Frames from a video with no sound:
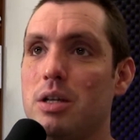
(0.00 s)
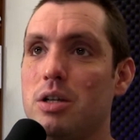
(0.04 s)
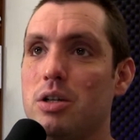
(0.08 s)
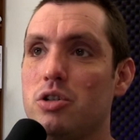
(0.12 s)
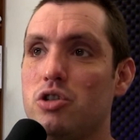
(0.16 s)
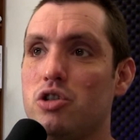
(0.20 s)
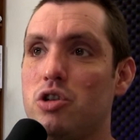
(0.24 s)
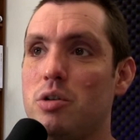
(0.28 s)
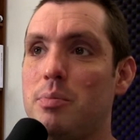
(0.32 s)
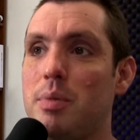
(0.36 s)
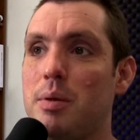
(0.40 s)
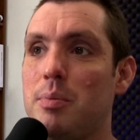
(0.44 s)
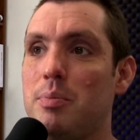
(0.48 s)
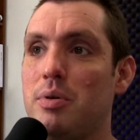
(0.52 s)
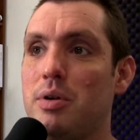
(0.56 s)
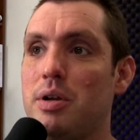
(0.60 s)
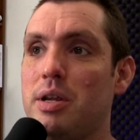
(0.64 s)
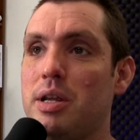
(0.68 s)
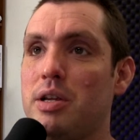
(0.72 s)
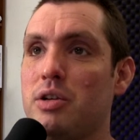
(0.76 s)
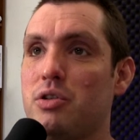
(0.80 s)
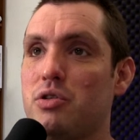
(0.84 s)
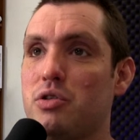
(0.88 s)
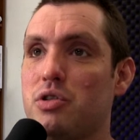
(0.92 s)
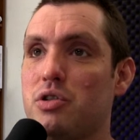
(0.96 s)
should be pretty
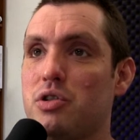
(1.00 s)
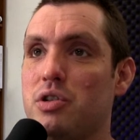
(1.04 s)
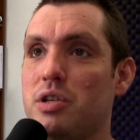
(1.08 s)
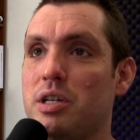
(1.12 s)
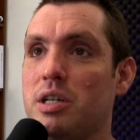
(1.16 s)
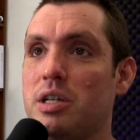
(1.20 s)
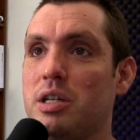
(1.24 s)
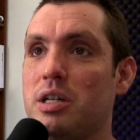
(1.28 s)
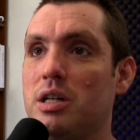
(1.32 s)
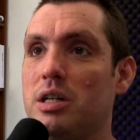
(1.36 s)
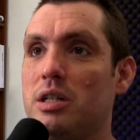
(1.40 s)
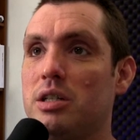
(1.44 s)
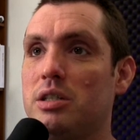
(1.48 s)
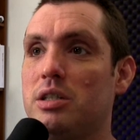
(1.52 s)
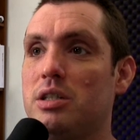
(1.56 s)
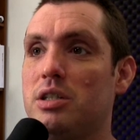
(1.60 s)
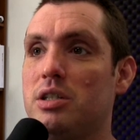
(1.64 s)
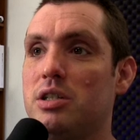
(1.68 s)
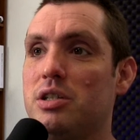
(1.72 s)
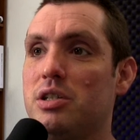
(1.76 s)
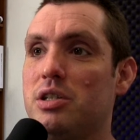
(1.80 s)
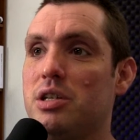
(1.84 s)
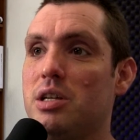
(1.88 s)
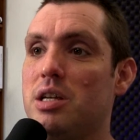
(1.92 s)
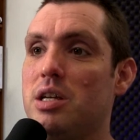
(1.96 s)
interesting
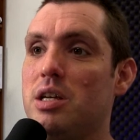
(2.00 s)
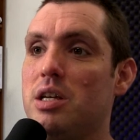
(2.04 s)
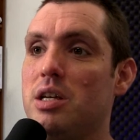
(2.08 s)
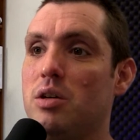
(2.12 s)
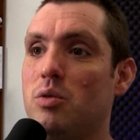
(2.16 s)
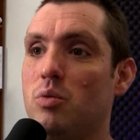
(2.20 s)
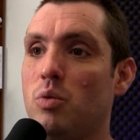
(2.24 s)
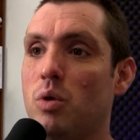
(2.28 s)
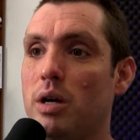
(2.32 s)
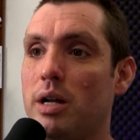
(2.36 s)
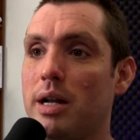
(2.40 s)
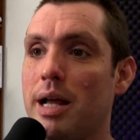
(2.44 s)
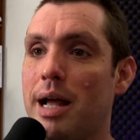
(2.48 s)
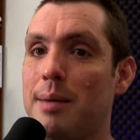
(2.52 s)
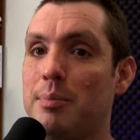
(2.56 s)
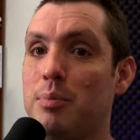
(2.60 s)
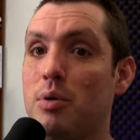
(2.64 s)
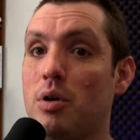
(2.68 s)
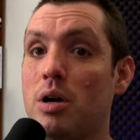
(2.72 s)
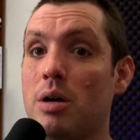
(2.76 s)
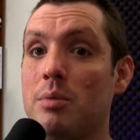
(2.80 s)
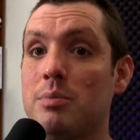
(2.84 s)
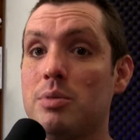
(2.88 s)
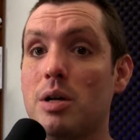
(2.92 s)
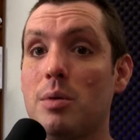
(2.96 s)
to see what
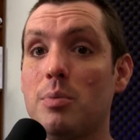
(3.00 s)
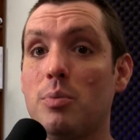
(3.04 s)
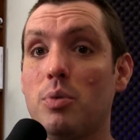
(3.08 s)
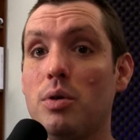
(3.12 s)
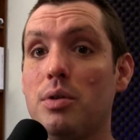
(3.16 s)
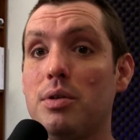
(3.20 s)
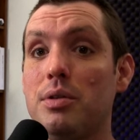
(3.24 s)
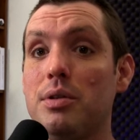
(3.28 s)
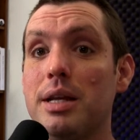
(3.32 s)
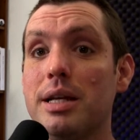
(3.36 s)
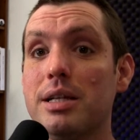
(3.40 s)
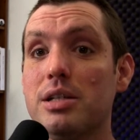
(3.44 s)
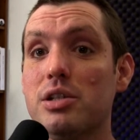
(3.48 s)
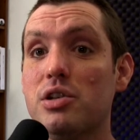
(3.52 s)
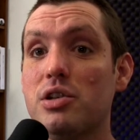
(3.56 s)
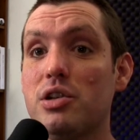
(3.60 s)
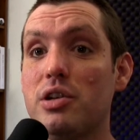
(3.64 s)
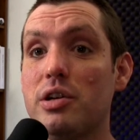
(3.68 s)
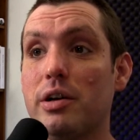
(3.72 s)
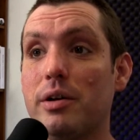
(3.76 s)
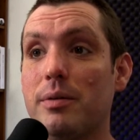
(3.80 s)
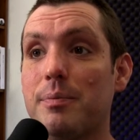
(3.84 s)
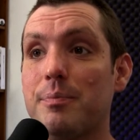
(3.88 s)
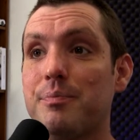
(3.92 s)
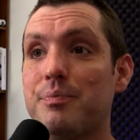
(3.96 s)
Apple comes up with next
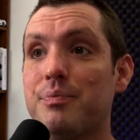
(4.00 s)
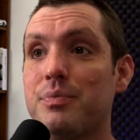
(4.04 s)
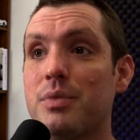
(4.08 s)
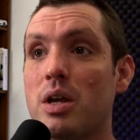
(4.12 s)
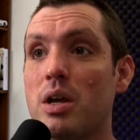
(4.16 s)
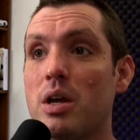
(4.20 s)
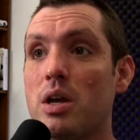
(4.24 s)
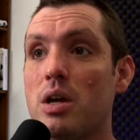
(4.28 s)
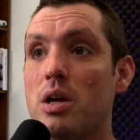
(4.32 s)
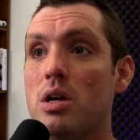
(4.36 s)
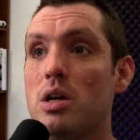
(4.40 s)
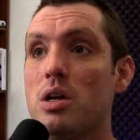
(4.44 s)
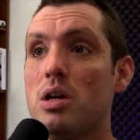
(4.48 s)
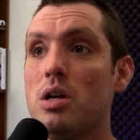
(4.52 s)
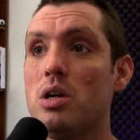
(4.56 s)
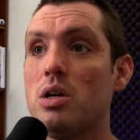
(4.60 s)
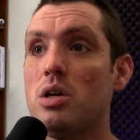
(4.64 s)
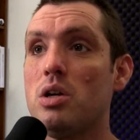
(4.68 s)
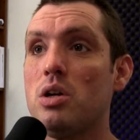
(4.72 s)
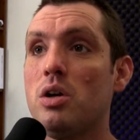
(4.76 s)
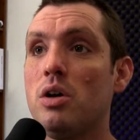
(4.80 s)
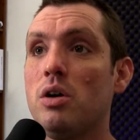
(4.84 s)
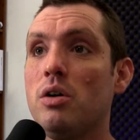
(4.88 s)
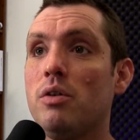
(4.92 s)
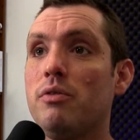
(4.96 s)
year.
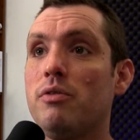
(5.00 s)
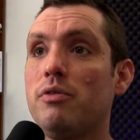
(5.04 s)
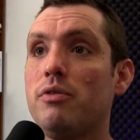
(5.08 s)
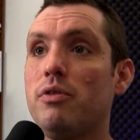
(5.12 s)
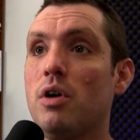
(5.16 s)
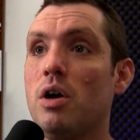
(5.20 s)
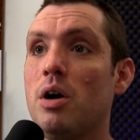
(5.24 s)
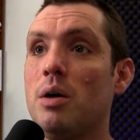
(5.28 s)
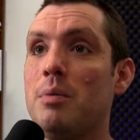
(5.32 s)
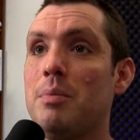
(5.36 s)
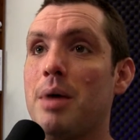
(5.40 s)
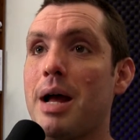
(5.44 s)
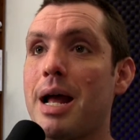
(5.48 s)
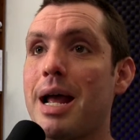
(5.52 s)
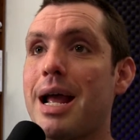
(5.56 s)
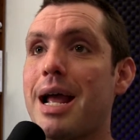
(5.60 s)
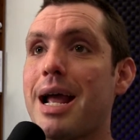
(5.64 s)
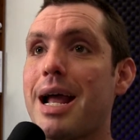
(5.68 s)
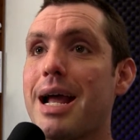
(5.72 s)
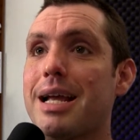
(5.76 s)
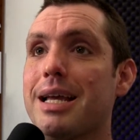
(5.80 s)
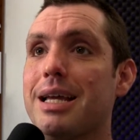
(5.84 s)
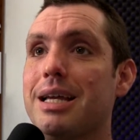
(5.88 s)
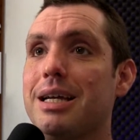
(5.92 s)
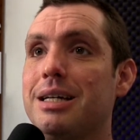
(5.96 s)
From
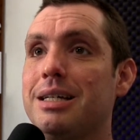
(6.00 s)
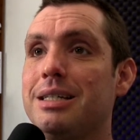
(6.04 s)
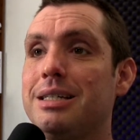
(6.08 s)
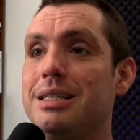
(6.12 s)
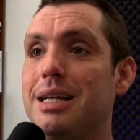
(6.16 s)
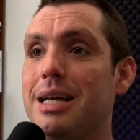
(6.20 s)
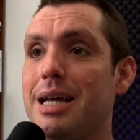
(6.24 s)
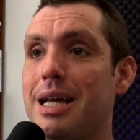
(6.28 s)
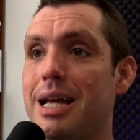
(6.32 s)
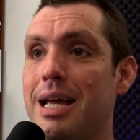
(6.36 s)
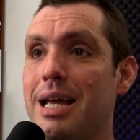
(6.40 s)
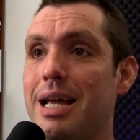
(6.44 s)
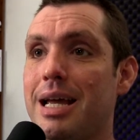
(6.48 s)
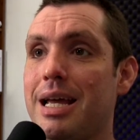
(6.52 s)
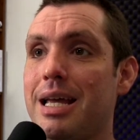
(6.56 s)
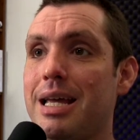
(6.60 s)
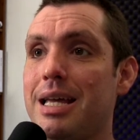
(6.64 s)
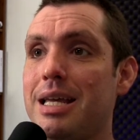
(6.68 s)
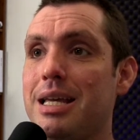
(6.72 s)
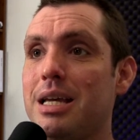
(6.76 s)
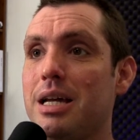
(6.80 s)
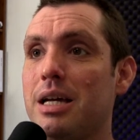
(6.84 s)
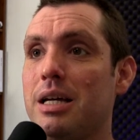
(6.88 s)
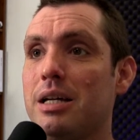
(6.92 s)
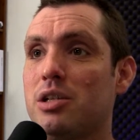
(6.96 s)
Hack a
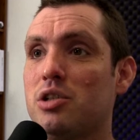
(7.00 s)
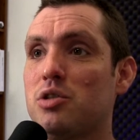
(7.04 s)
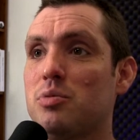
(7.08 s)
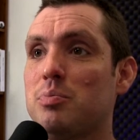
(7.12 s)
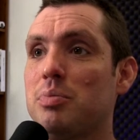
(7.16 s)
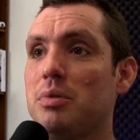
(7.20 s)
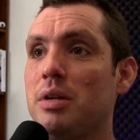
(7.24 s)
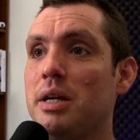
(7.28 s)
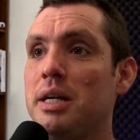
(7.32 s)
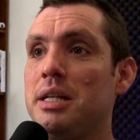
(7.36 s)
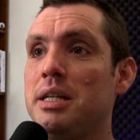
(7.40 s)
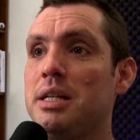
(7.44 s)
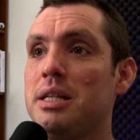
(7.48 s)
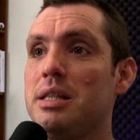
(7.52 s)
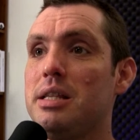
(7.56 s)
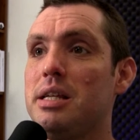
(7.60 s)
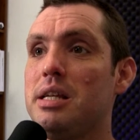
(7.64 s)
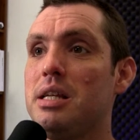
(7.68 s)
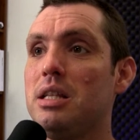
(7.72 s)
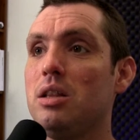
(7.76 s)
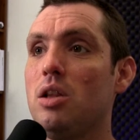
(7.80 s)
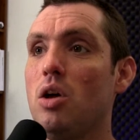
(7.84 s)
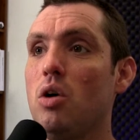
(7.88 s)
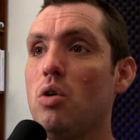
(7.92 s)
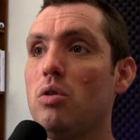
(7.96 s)
Day, explaining
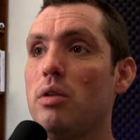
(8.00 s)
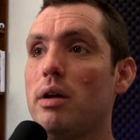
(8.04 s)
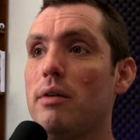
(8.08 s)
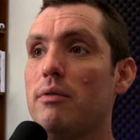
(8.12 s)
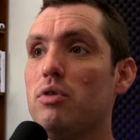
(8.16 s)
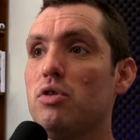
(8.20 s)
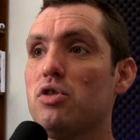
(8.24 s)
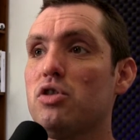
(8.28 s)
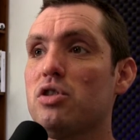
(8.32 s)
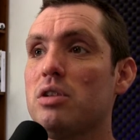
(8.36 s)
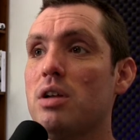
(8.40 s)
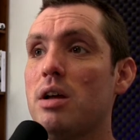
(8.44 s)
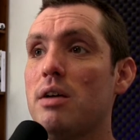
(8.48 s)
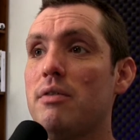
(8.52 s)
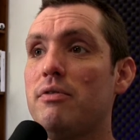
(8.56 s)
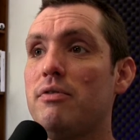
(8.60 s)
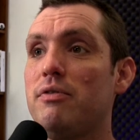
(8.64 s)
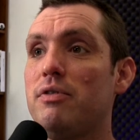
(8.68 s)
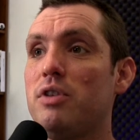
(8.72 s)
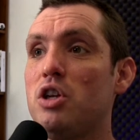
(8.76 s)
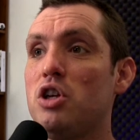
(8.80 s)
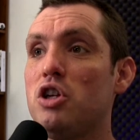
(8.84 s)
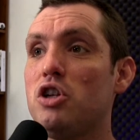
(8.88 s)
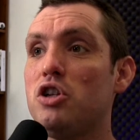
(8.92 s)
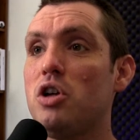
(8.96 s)
the low level stuff
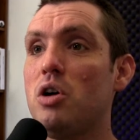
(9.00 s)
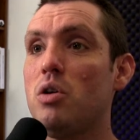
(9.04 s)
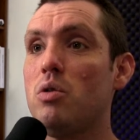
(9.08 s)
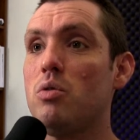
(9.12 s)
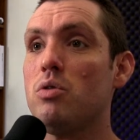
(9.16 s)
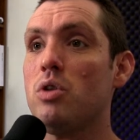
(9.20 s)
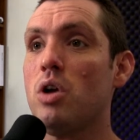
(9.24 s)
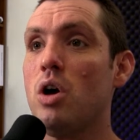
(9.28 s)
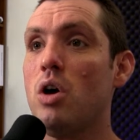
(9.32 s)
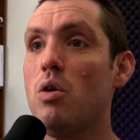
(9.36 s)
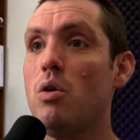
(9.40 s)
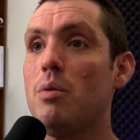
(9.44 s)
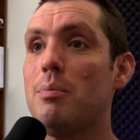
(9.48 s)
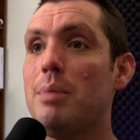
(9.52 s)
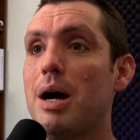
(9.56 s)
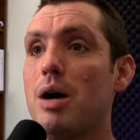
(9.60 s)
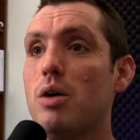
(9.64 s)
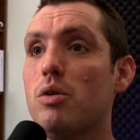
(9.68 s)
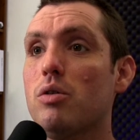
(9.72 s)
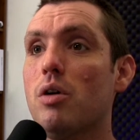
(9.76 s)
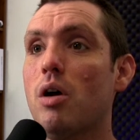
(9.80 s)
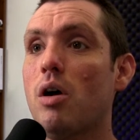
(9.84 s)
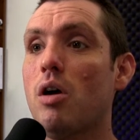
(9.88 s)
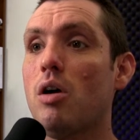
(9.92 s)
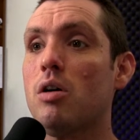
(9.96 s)
you don't know
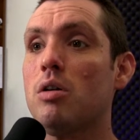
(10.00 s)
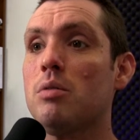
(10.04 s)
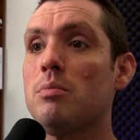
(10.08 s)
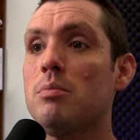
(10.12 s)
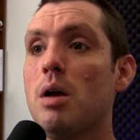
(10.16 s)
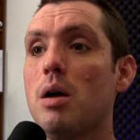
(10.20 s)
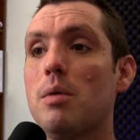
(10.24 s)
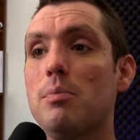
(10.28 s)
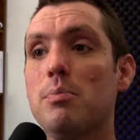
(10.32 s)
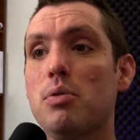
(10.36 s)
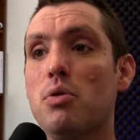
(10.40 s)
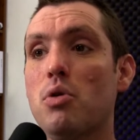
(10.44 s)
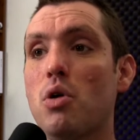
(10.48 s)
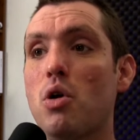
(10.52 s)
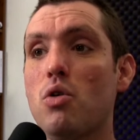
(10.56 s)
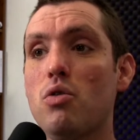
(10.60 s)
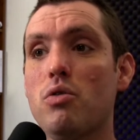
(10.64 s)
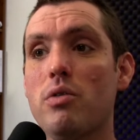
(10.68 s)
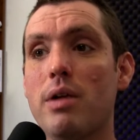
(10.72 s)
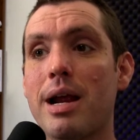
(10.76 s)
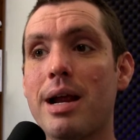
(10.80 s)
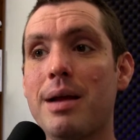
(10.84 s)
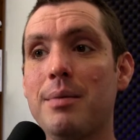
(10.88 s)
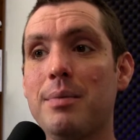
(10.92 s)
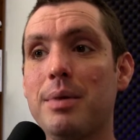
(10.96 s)
about ARM
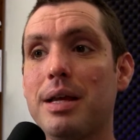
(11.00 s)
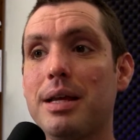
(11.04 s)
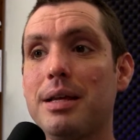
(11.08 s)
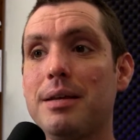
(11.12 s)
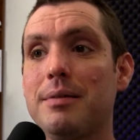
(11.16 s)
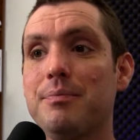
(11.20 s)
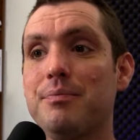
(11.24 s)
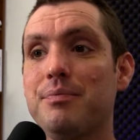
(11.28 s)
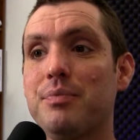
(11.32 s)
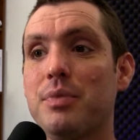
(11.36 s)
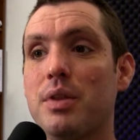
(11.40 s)
programming.